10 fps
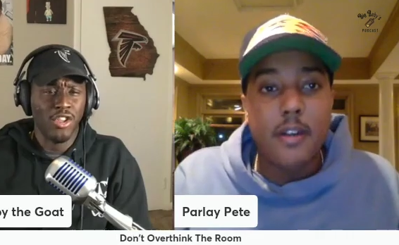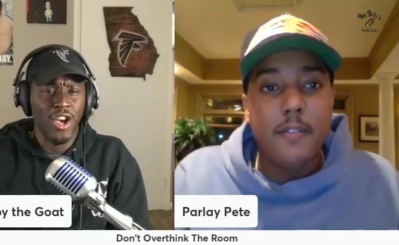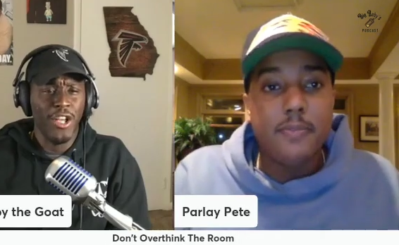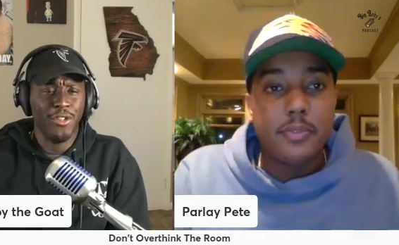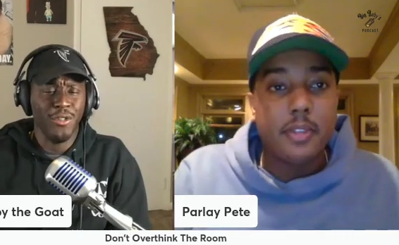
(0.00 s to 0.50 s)

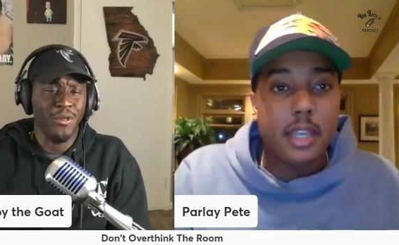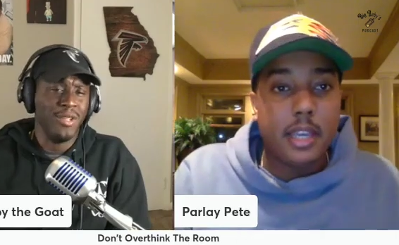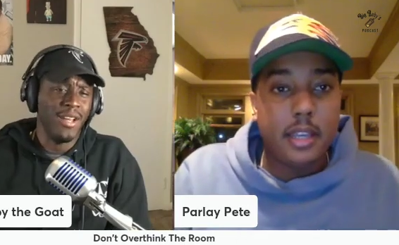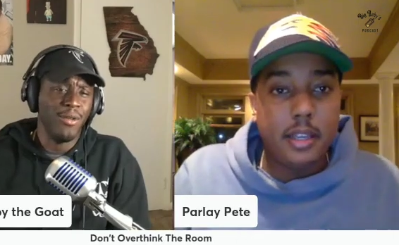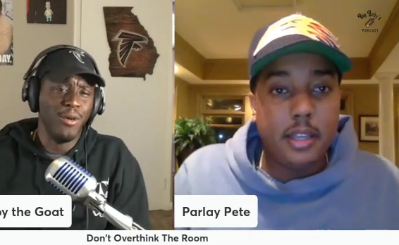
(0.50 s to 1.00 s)
Speaker 1: Deshaun
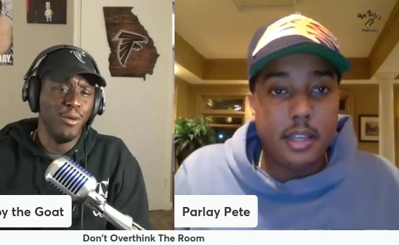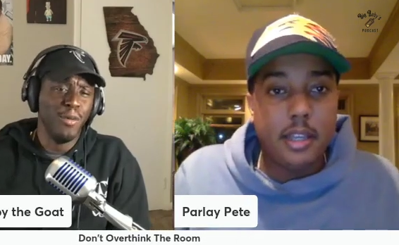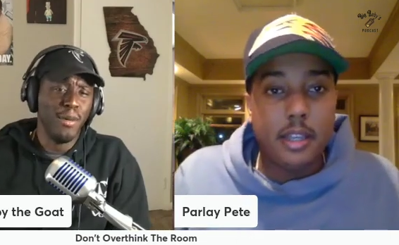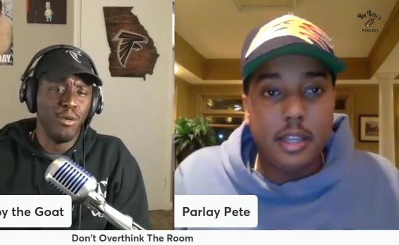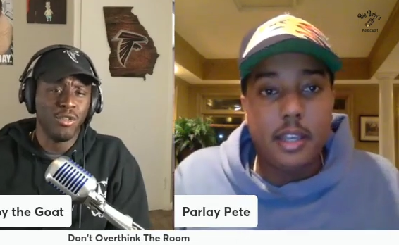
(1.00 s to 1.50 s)
too. Like,
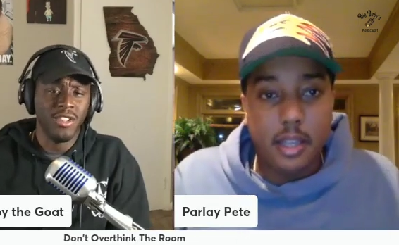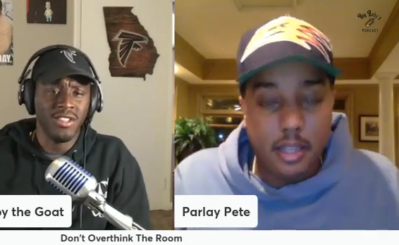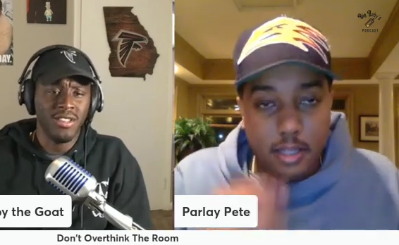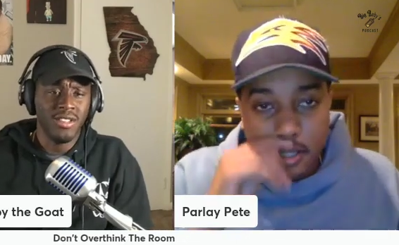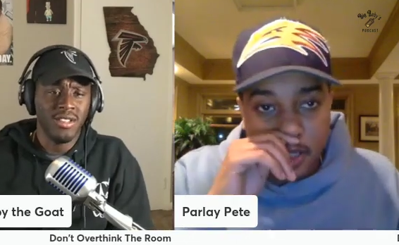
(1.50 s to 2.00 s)
who, who am I
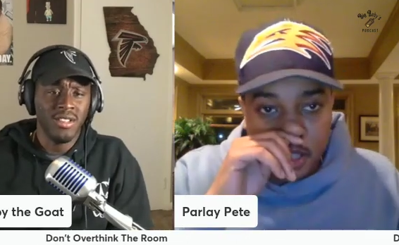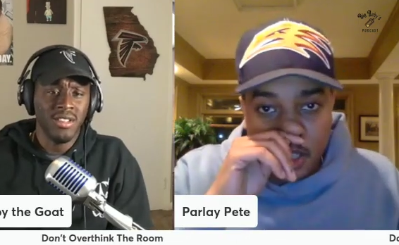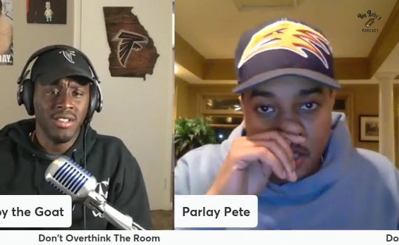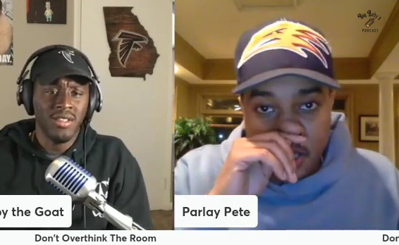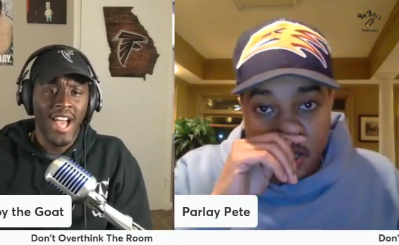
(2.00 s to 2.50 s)
bullshitting?
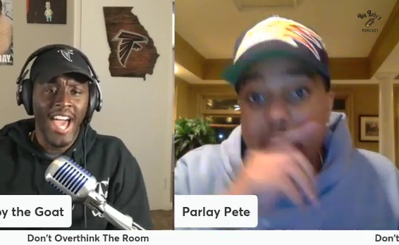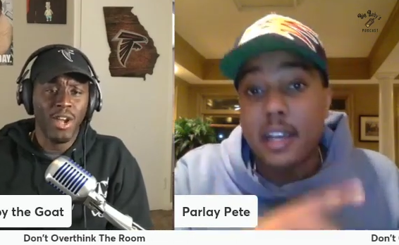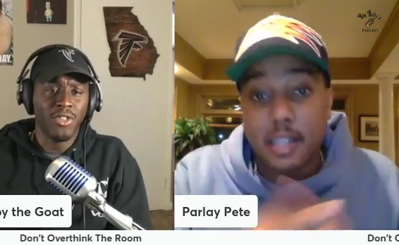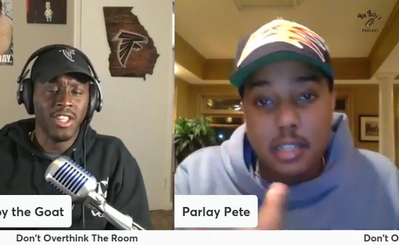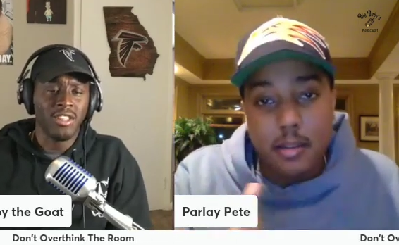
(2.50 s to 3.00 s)

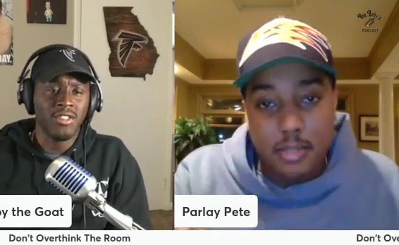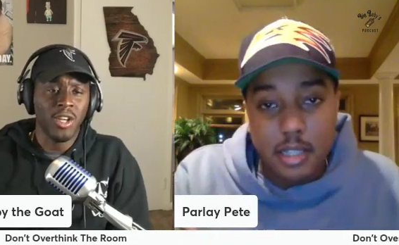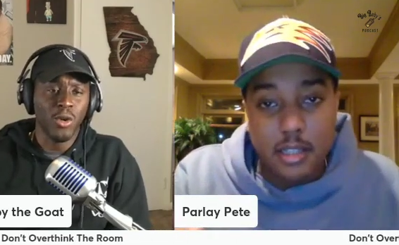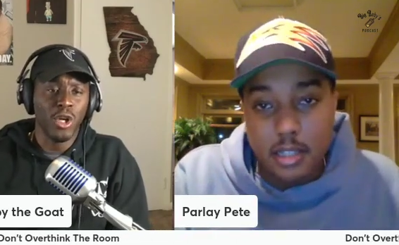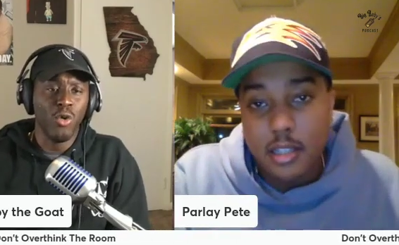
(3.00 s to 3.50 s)
Yeah, I don't think
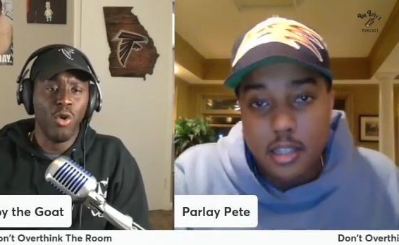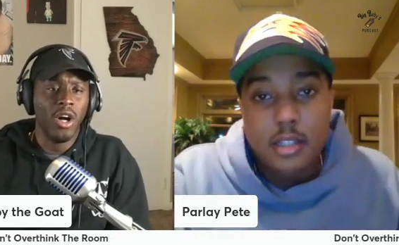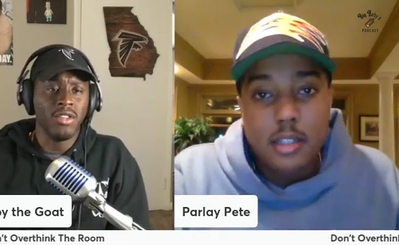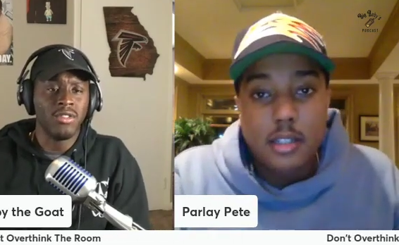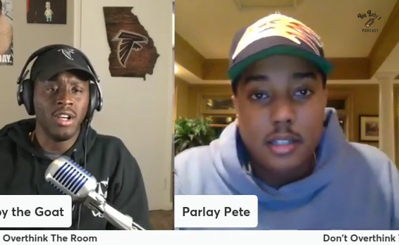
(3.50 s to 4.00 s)
Caserio
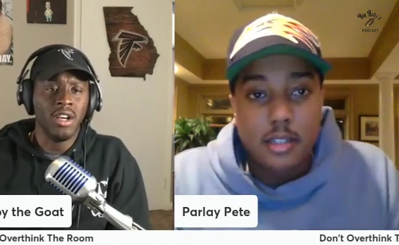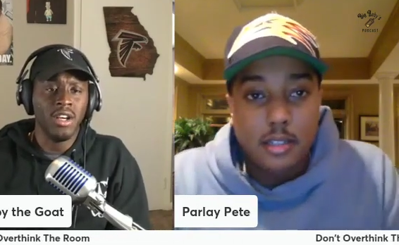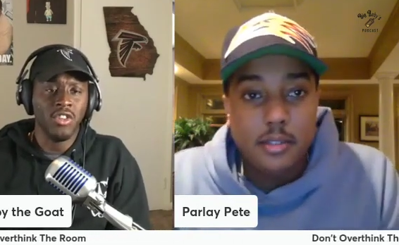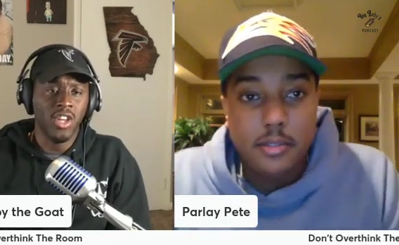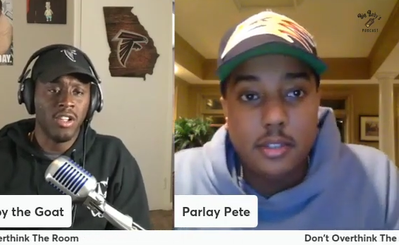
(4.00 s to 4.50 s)
Speaker 2: wants
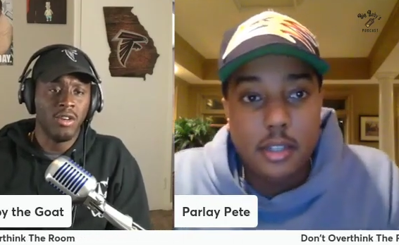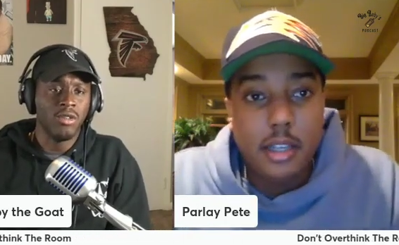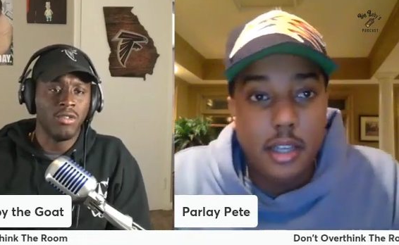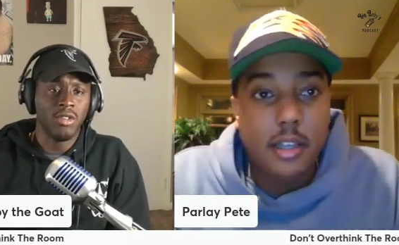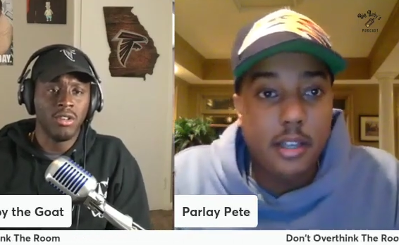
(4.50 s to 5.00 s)
uh, Jalen
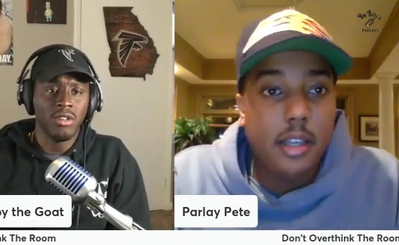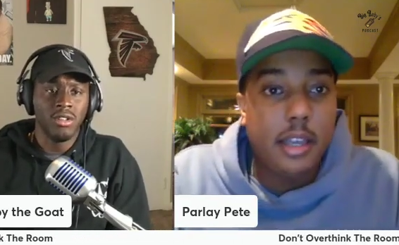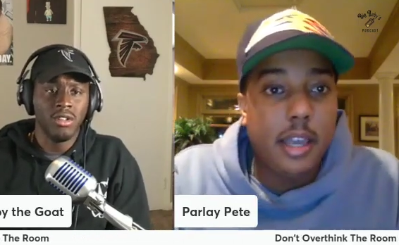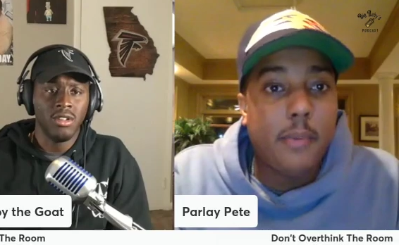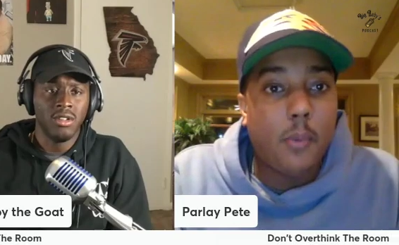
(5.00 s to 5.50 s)
Hurts though.
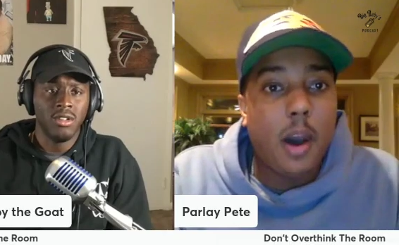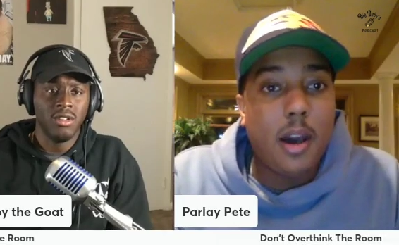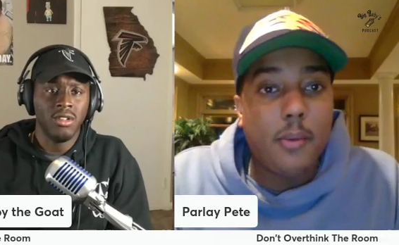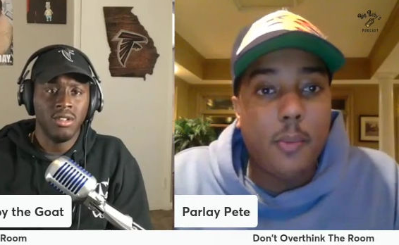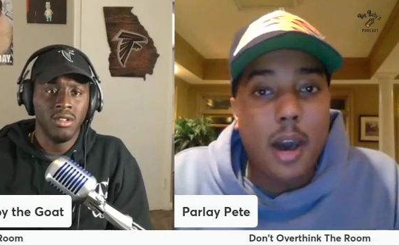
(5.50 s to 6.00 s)
And
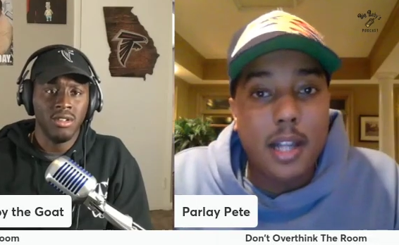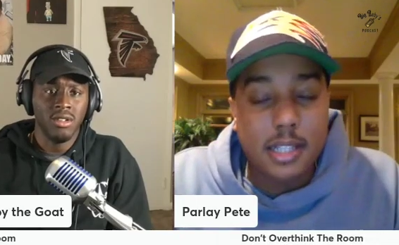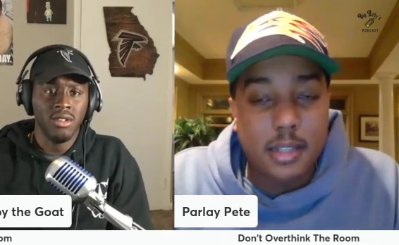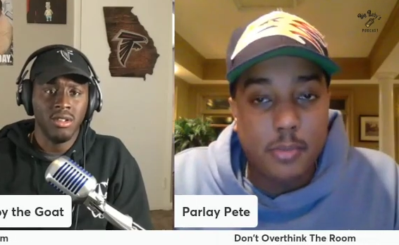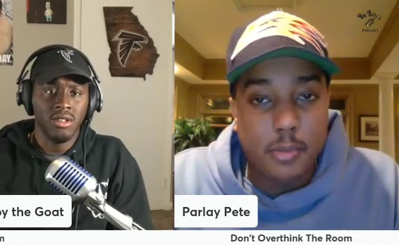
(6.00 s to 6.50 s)

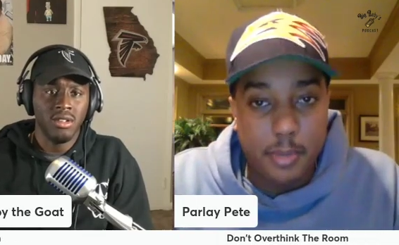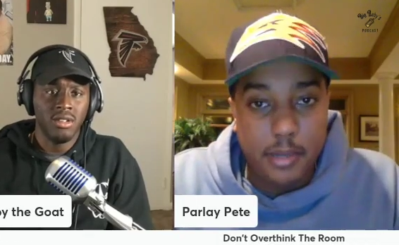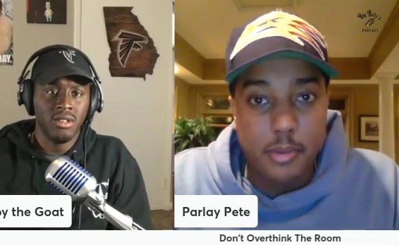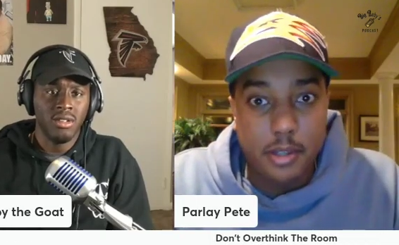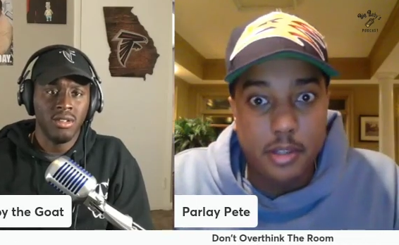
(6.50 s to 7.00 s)
Watson would
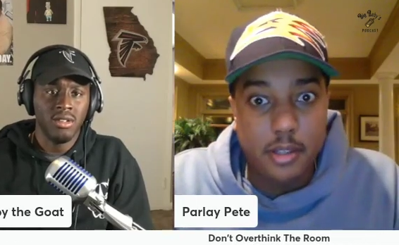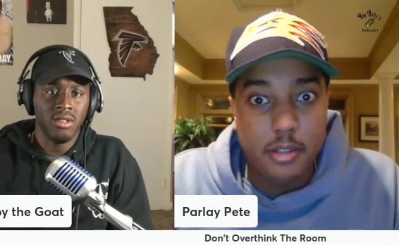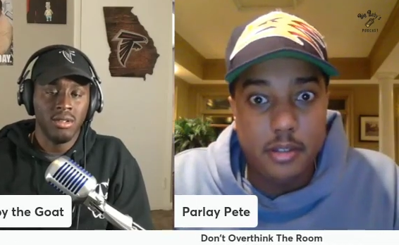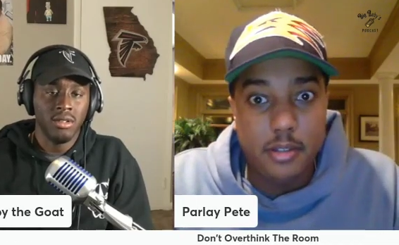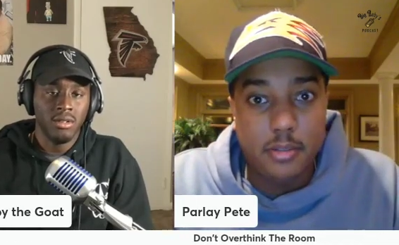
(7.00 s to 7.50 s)
be really
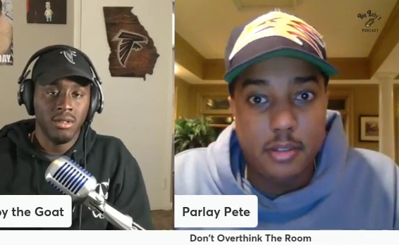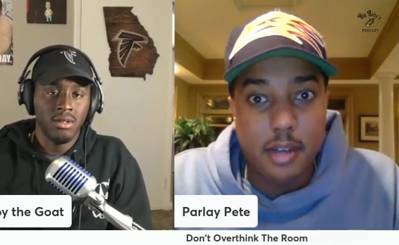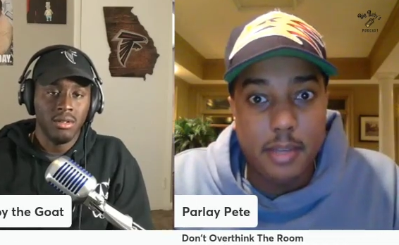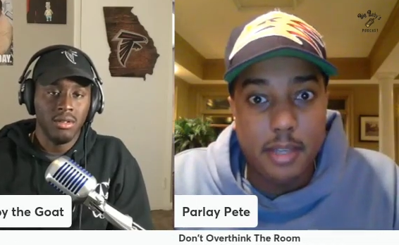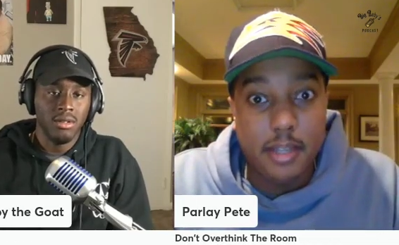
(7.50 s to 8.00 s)
who you.
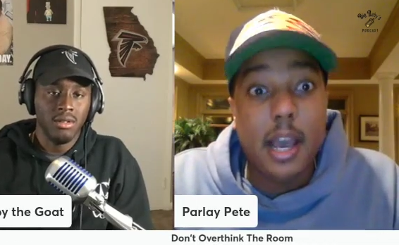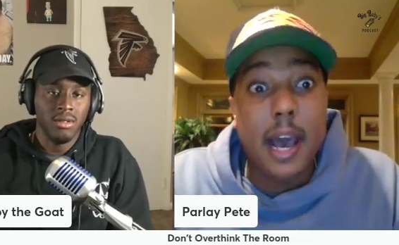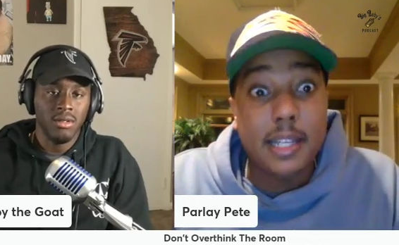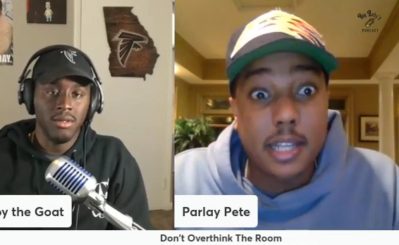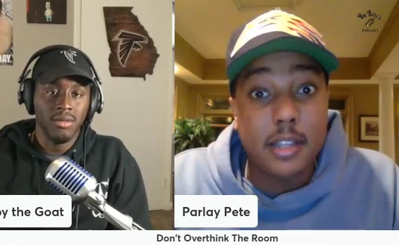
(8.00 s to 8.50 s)
I mean,
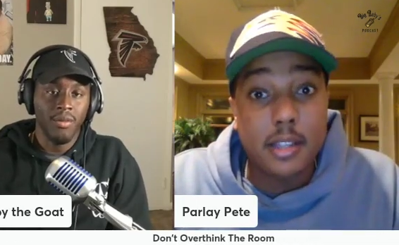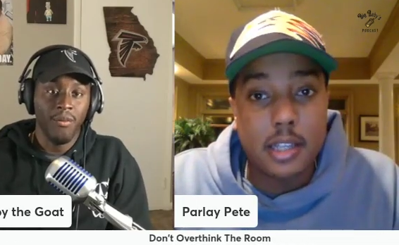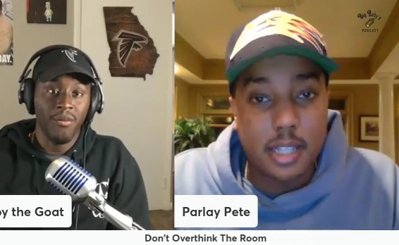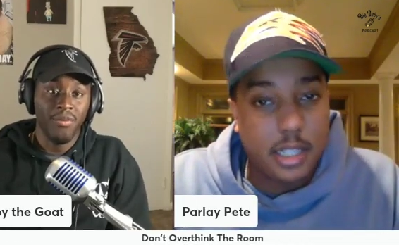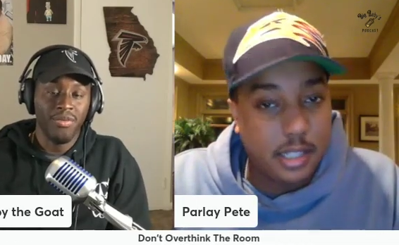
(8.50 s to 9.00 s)
ideally,
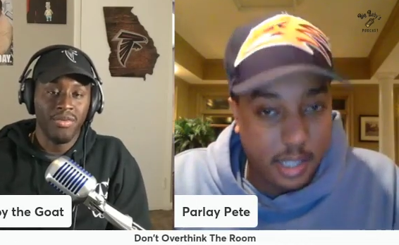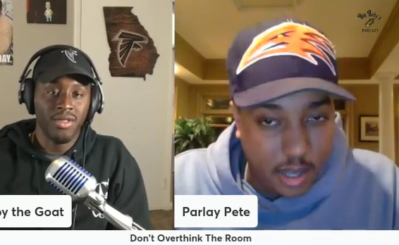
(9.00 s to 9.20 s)
because he's the